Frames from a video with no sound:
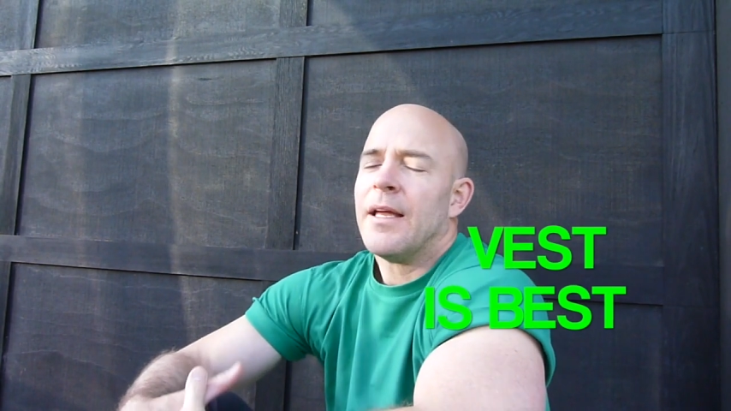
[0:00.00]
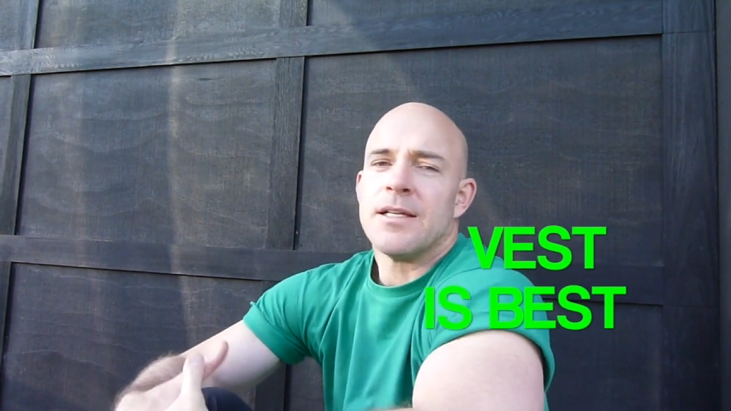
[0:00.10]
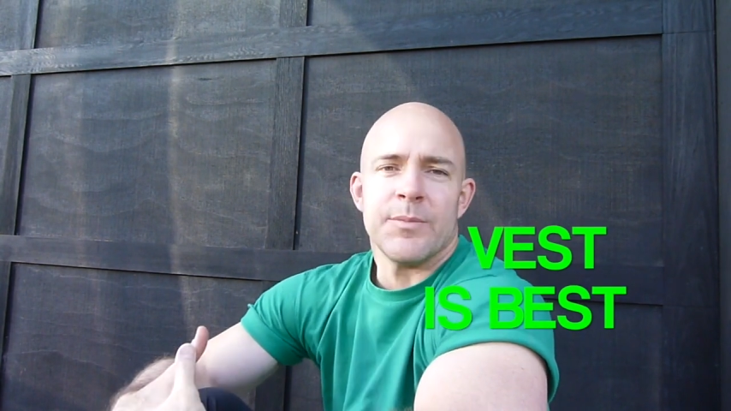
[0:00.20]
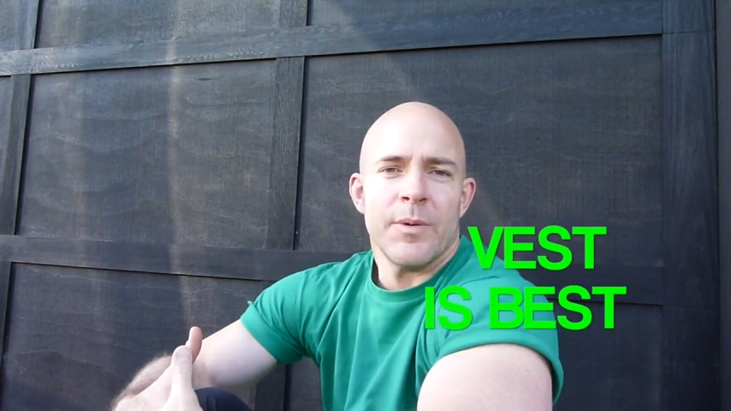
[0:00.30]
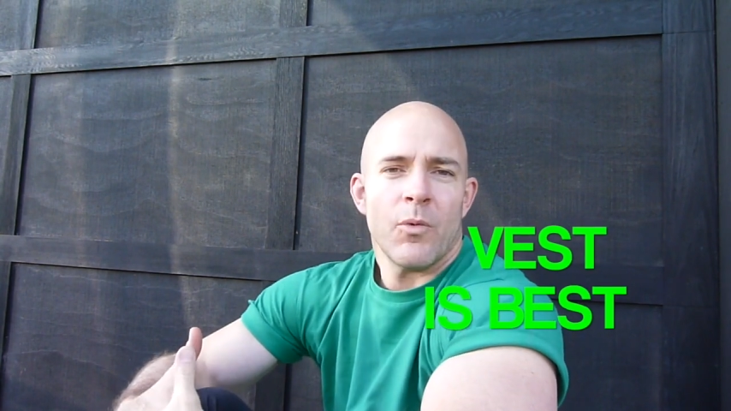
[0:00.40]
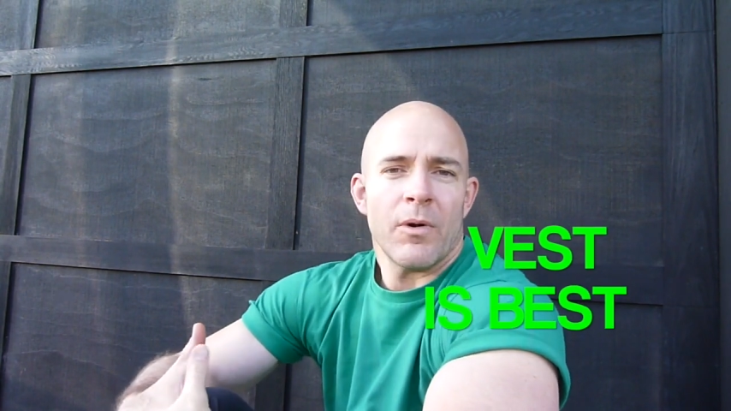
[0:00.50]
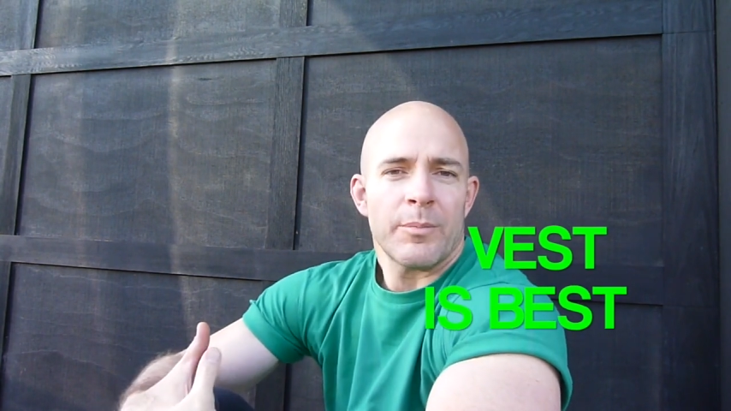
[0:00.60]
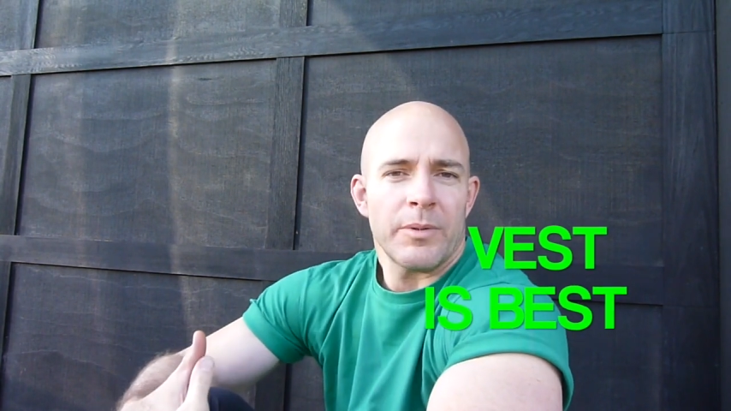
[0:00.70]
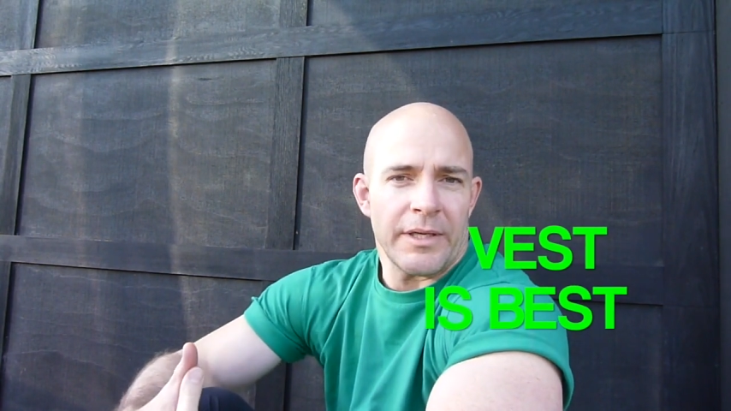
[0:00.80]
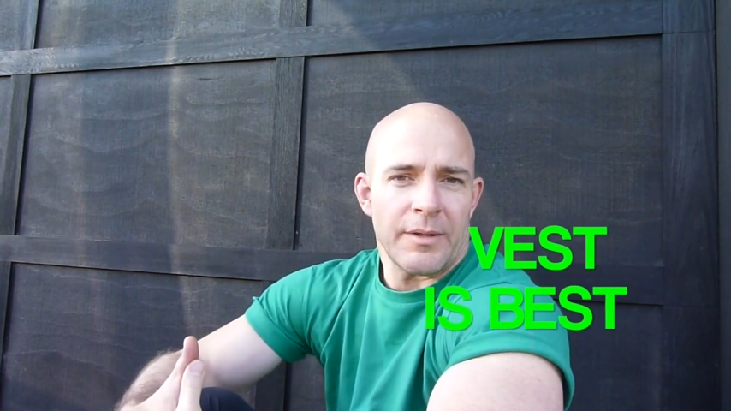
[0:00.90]
it's a bit more
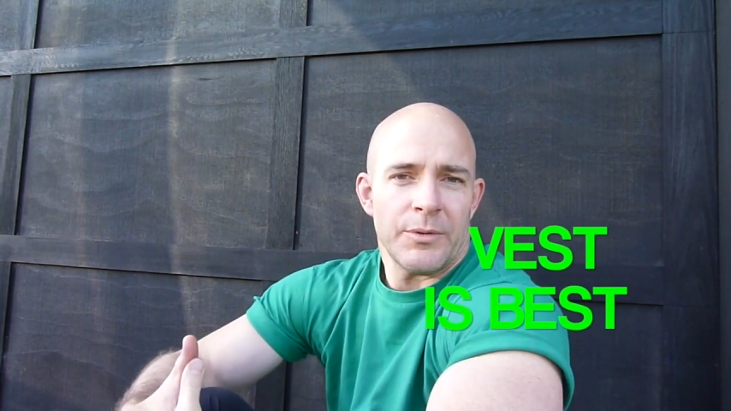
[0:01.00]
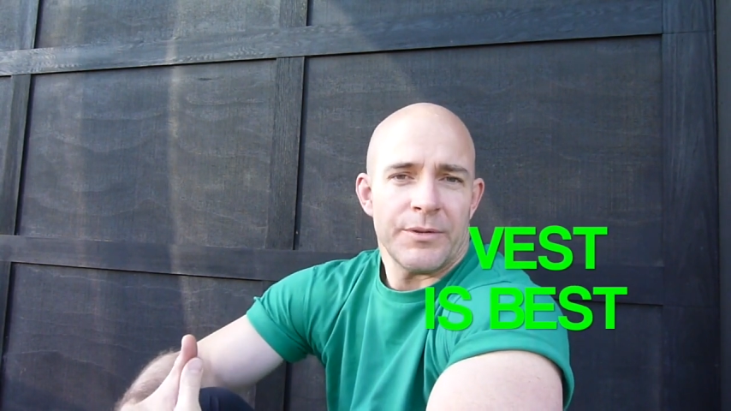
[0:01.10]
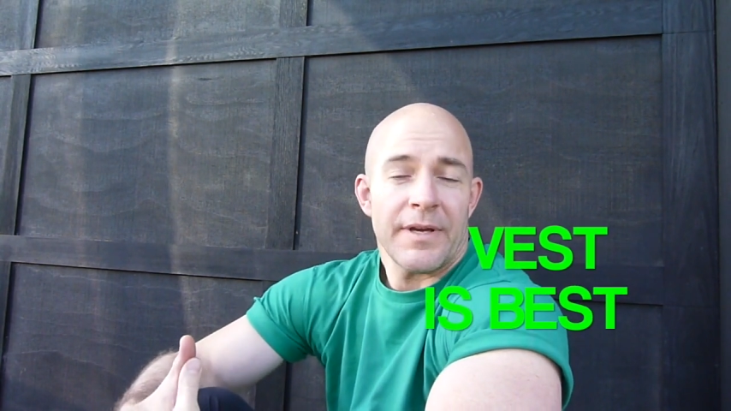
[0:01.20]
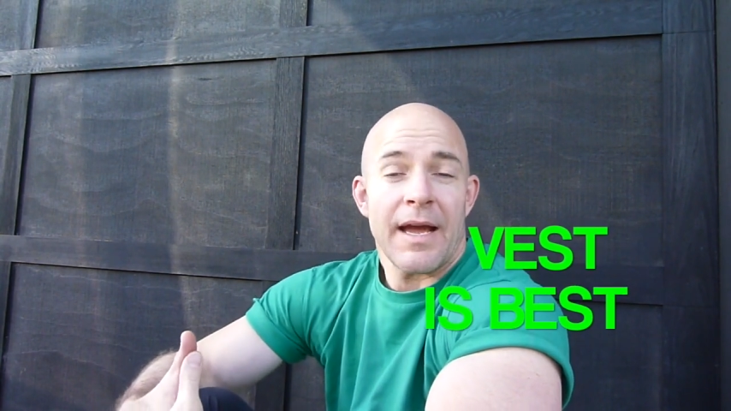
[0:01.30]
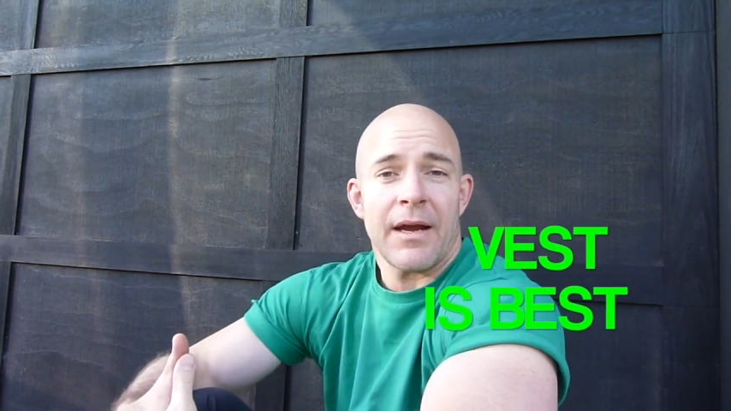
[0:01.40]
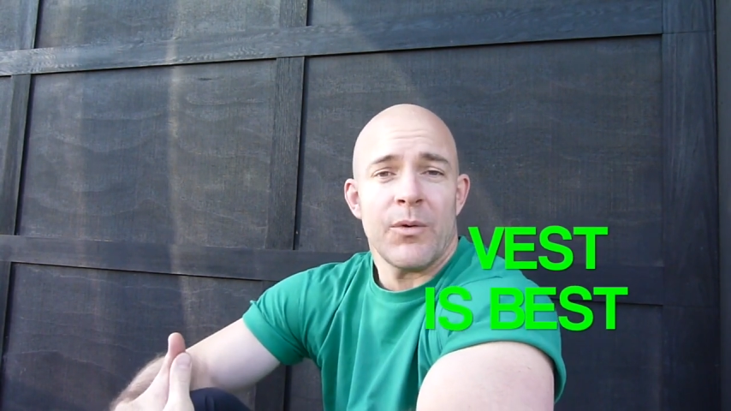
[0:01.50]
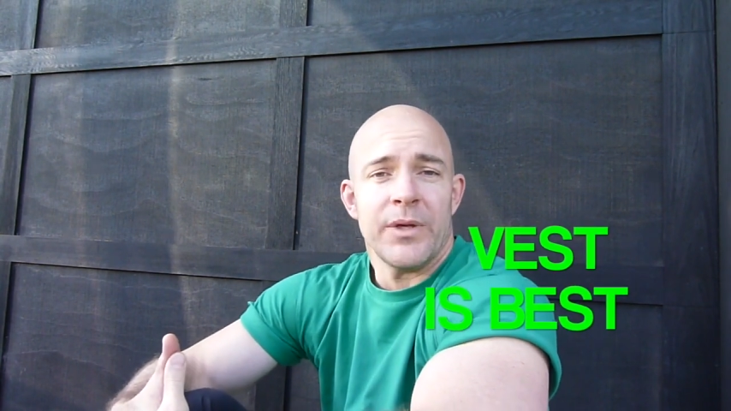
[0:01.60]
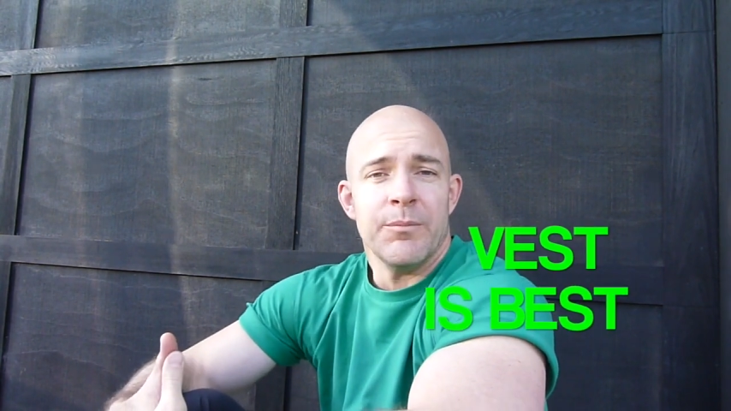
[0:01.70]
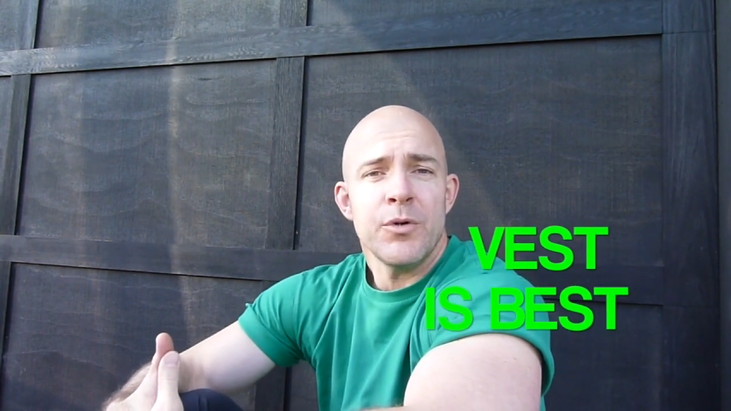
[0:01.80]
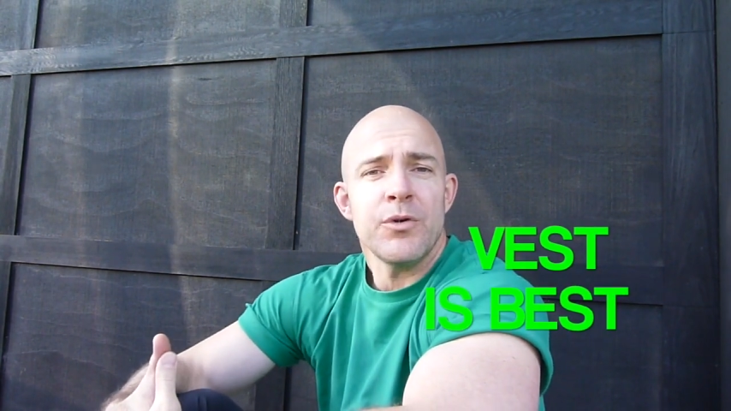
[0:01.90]
applicable to how
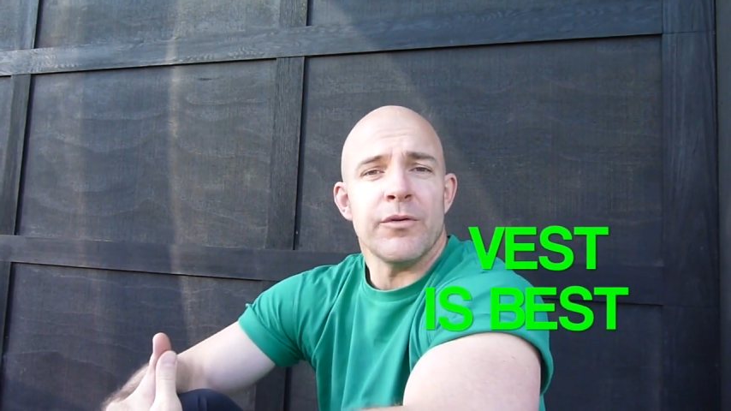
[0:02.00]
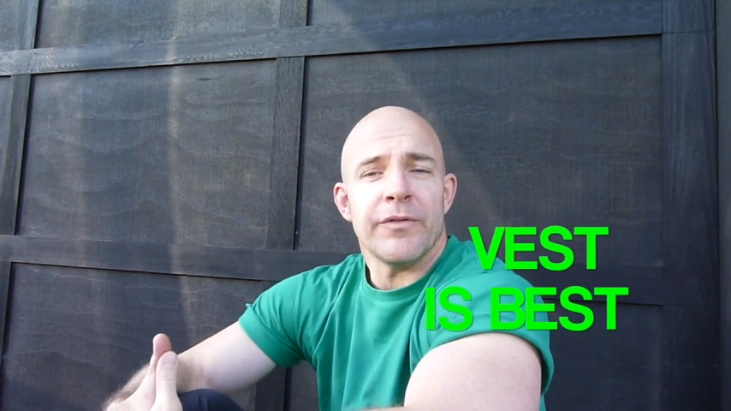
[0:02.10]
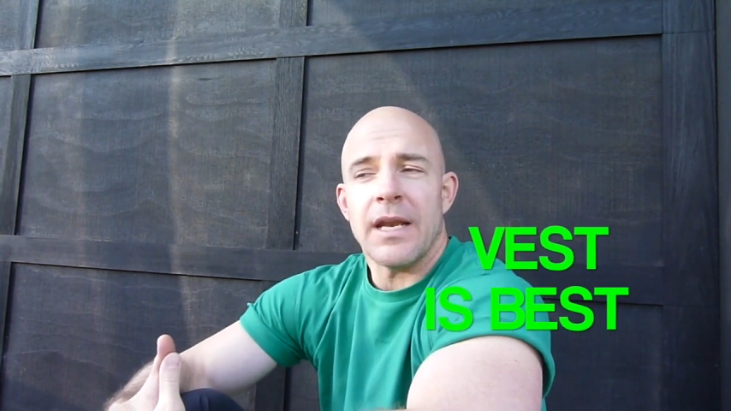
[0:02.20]
we move